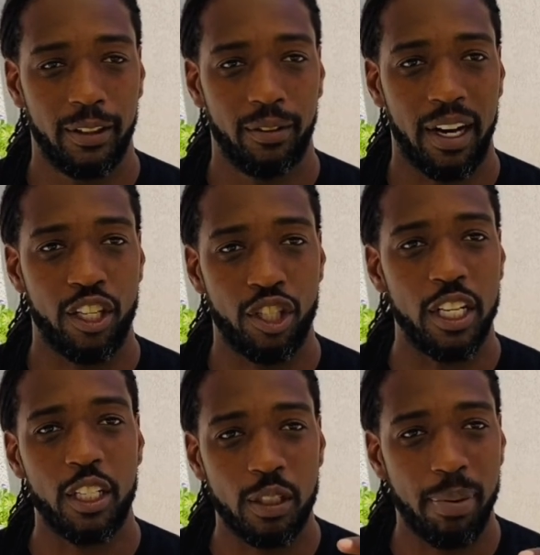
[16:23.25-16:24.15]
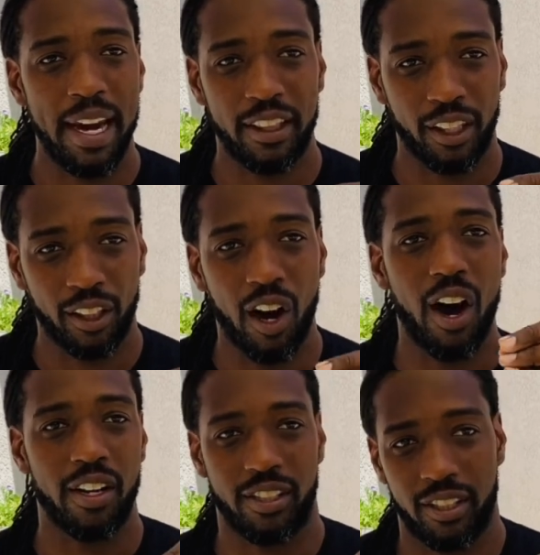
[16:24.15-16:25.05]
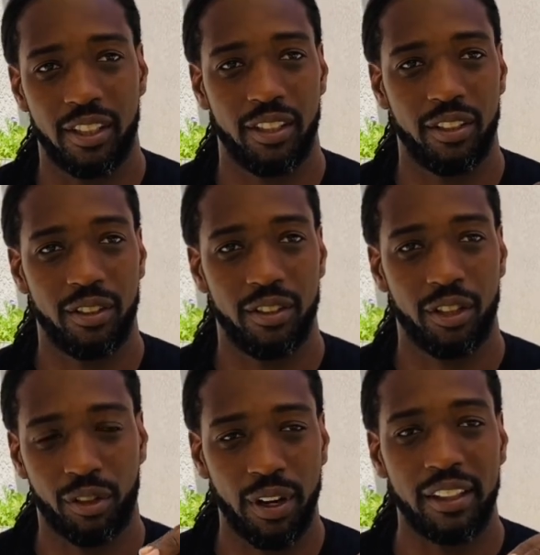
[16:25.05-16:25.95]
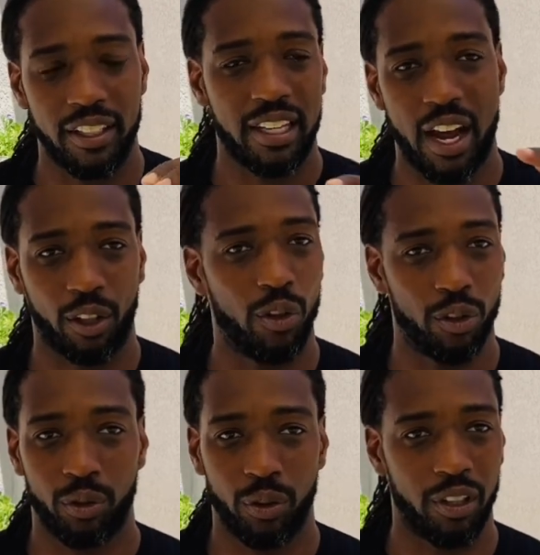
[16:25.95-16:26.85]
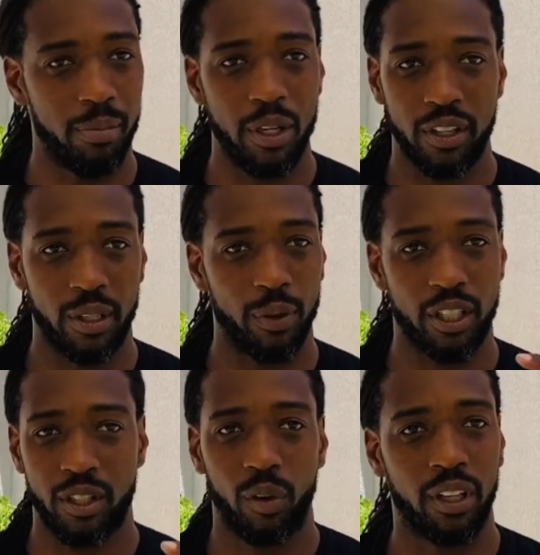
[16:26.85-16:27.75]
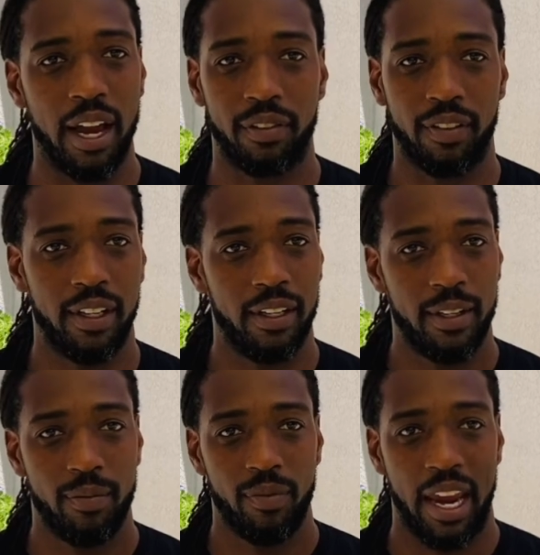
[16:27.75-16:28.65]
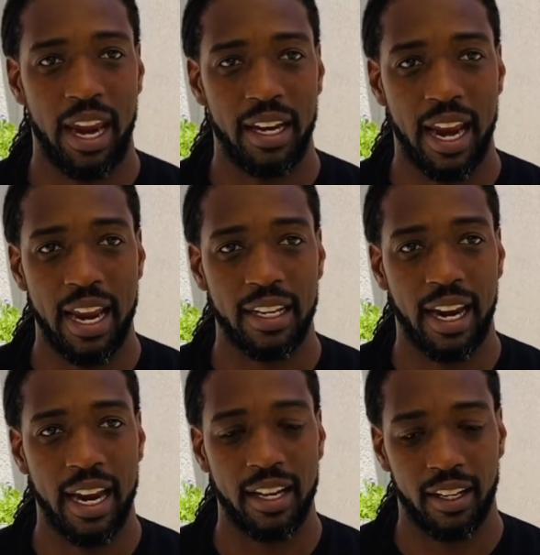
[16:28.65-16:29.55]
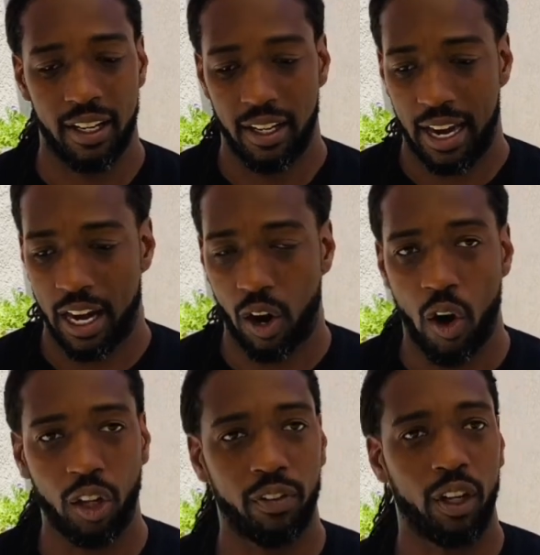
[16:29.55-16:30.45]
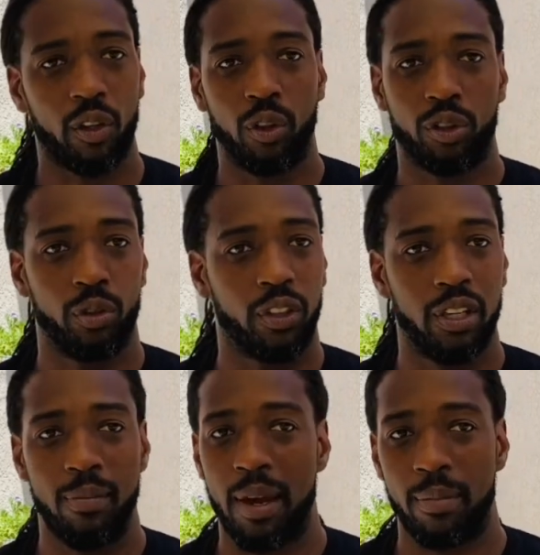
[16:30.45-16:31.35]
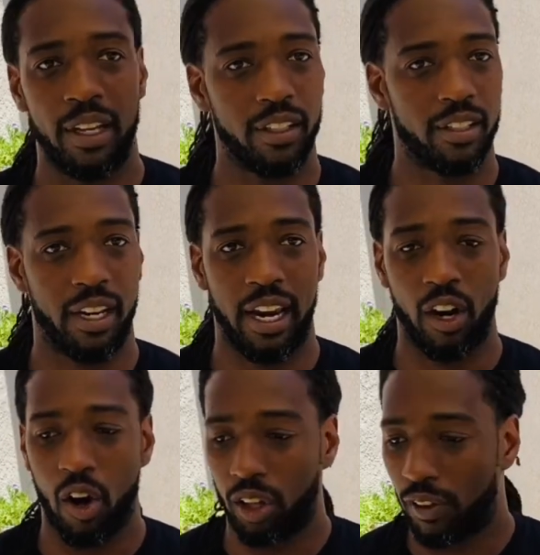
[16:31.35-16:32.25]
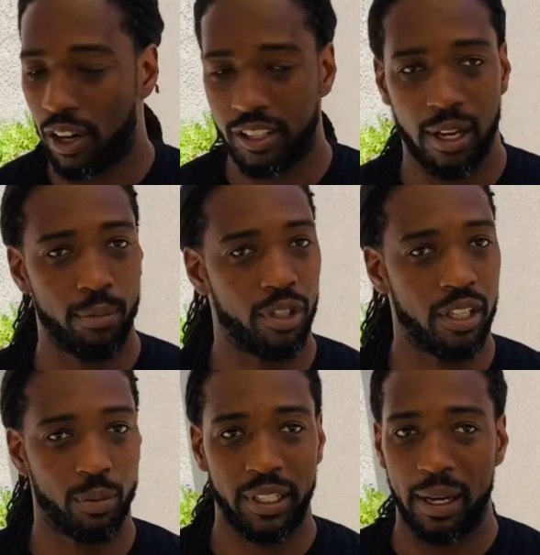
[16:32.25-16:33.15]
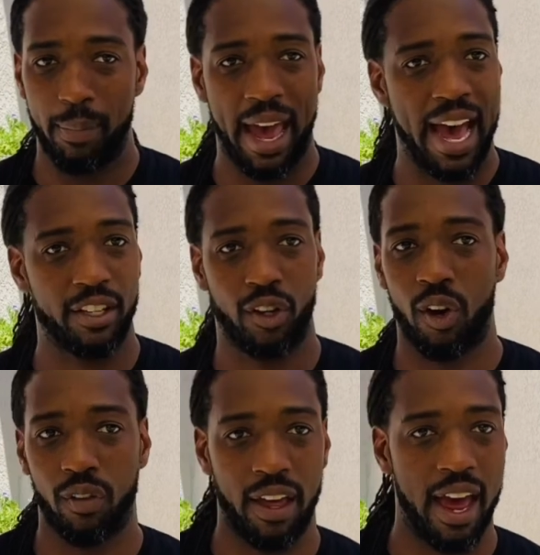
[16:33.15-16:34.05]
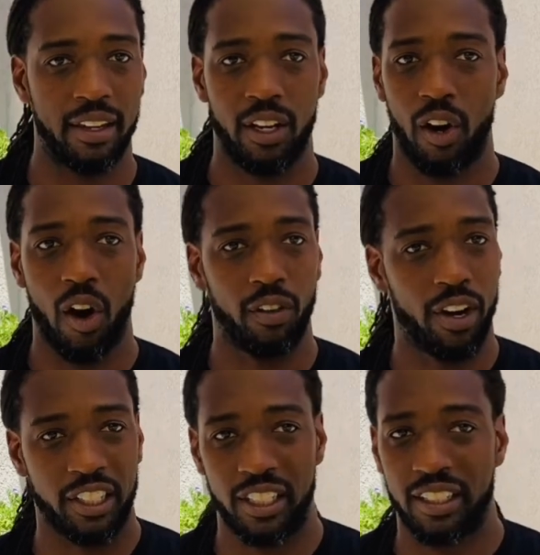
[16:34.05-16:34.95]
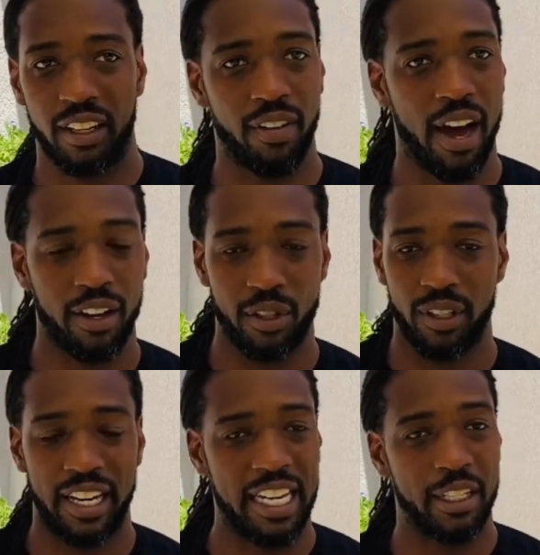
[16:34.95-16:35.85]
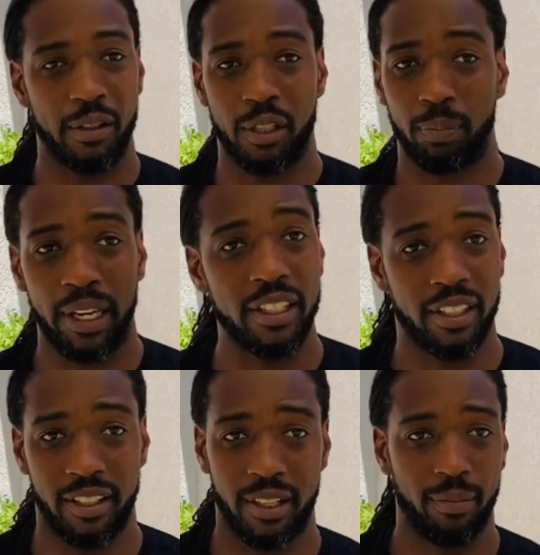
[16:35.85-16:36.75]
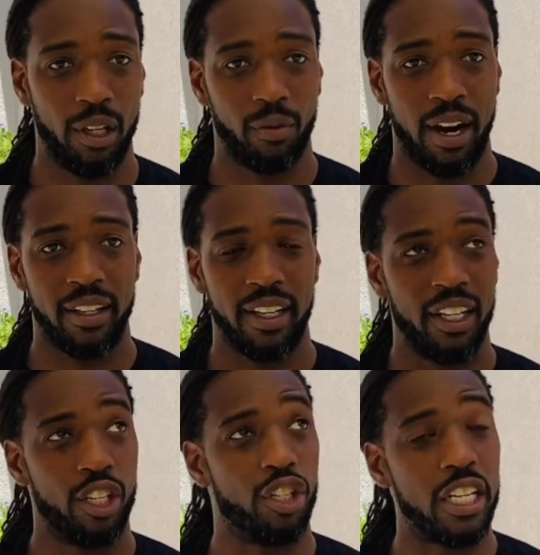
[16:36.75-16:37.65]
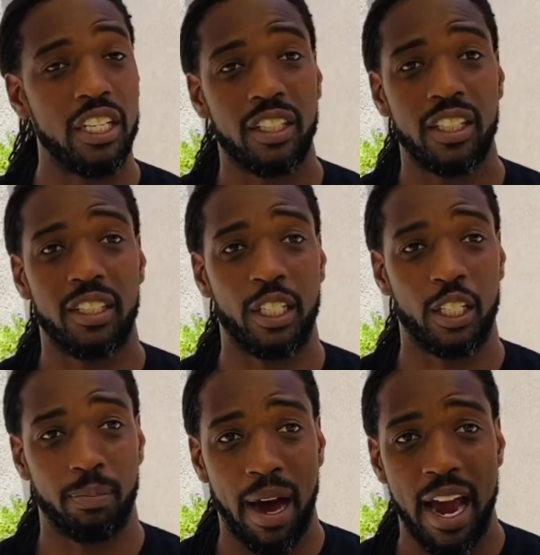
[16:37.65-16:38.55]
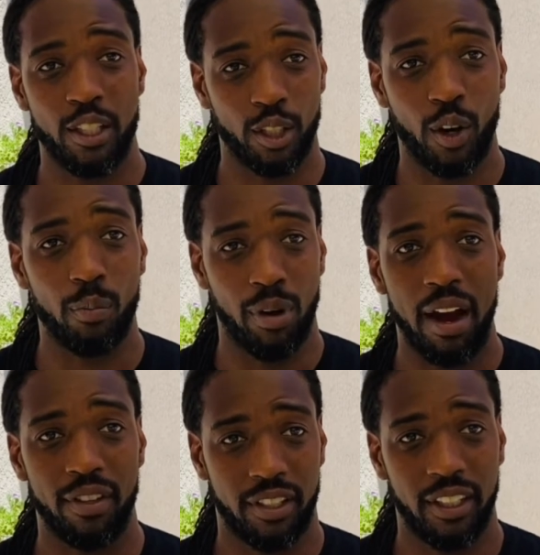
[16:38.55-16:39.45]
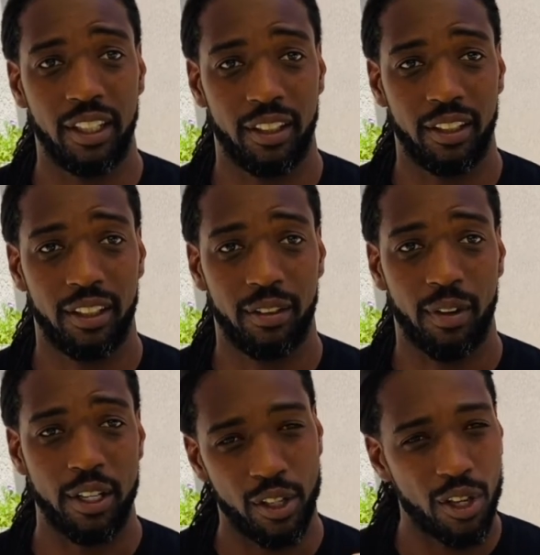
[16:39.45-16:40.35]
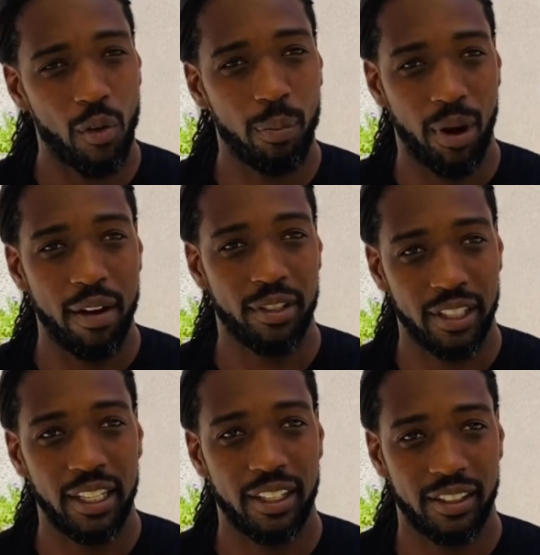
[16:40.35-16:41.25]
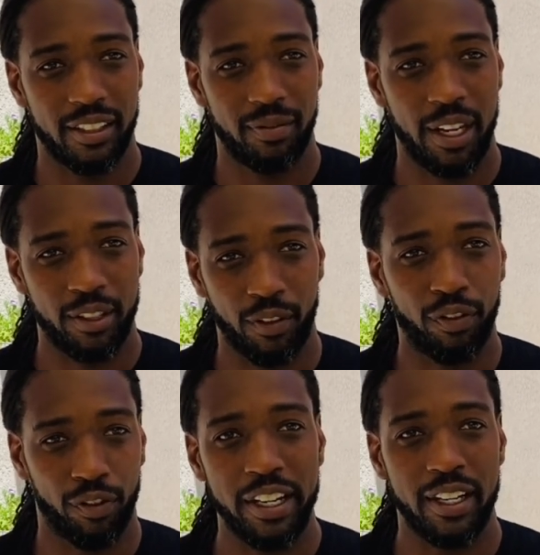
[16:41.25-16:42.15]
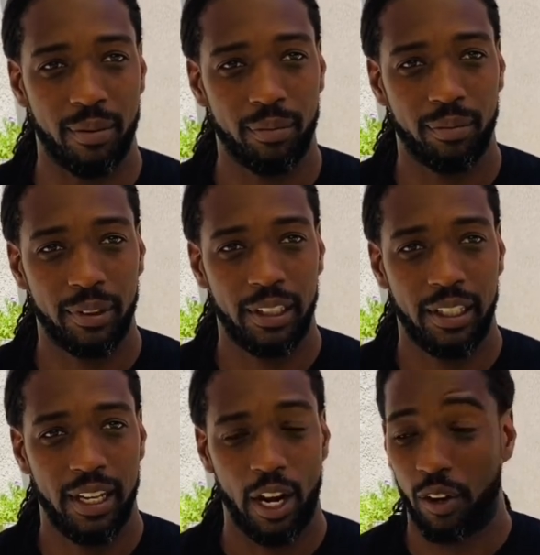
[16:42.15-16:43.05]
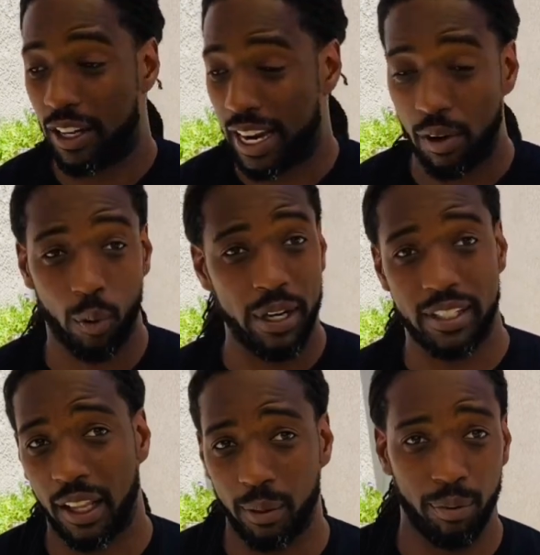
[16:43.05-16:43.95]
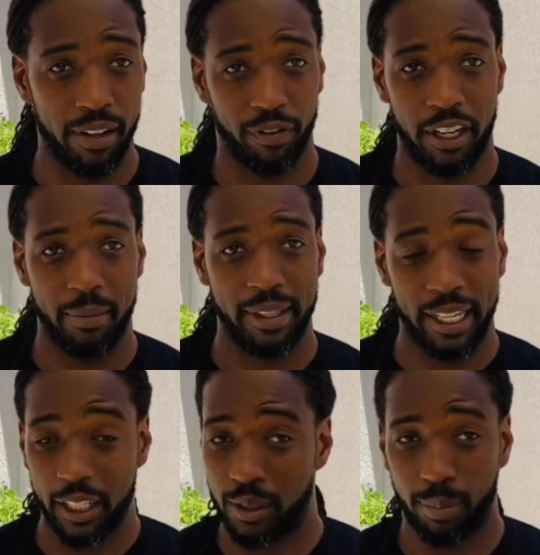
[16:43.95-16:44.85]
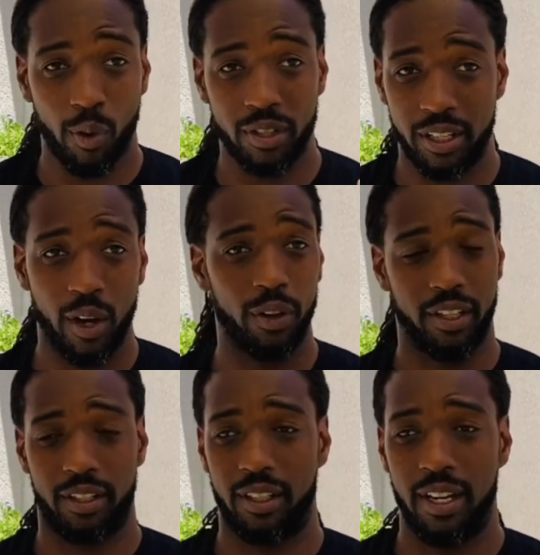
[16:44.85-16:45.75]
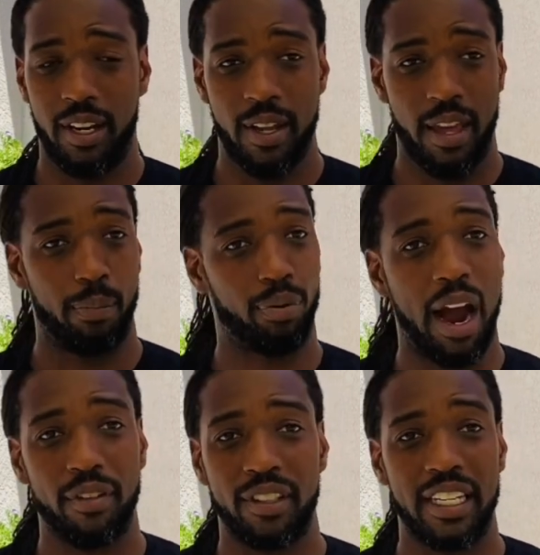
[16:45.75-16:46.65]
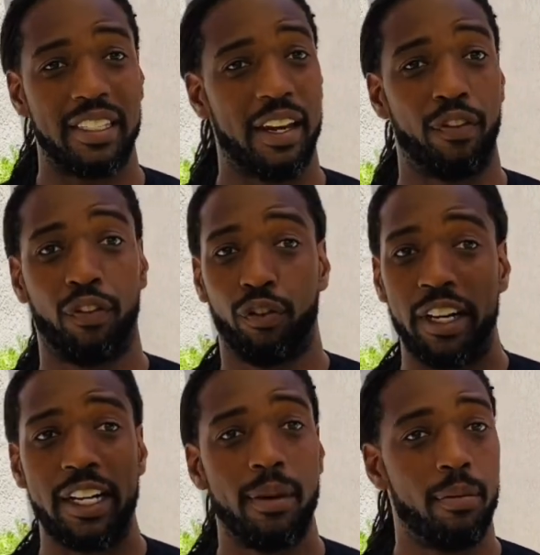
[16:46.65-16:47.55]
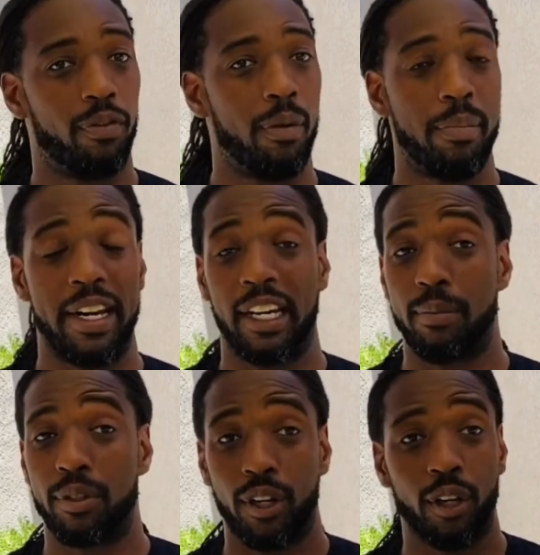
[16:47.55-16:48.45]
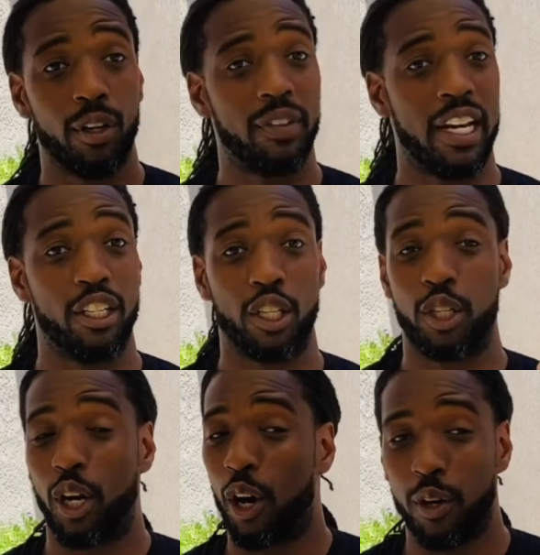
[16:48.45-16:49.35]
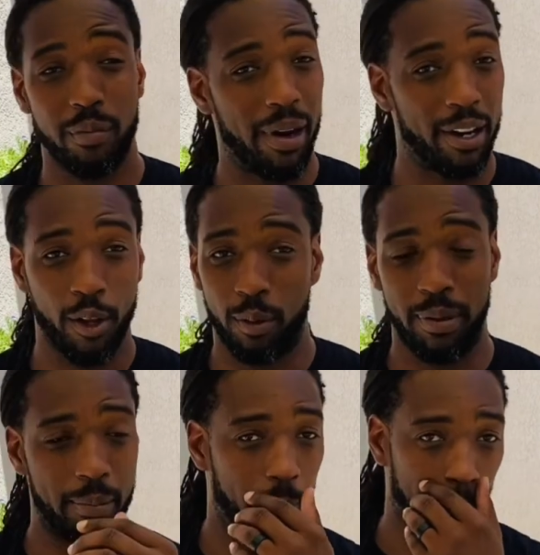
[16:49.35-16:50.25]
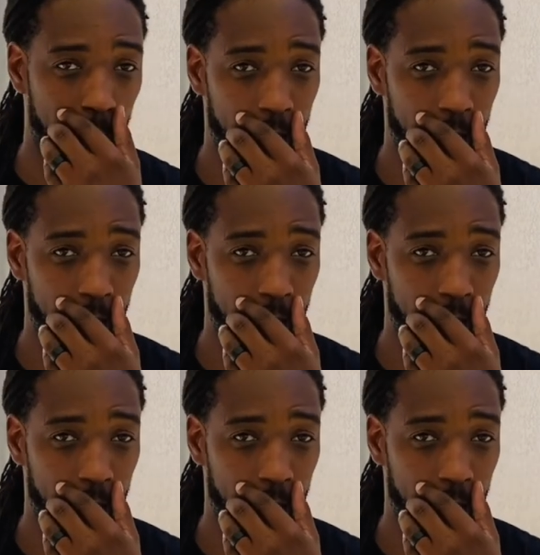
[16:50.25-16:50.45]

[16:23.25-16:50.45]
Right? Jesus paid the cost to create this countercultural community with his own life. And, and, and, and all of our cultural commitments and all of our assumptions, we get past all that all of our existing values, and he displaces them, right? Jesus despised his own privacy, right? Do you know what privacy is? It's a freedom. And on a day where we celebrate freedom, I think it's important to know this that privacy is a freedom from being observed and disturbed by other people.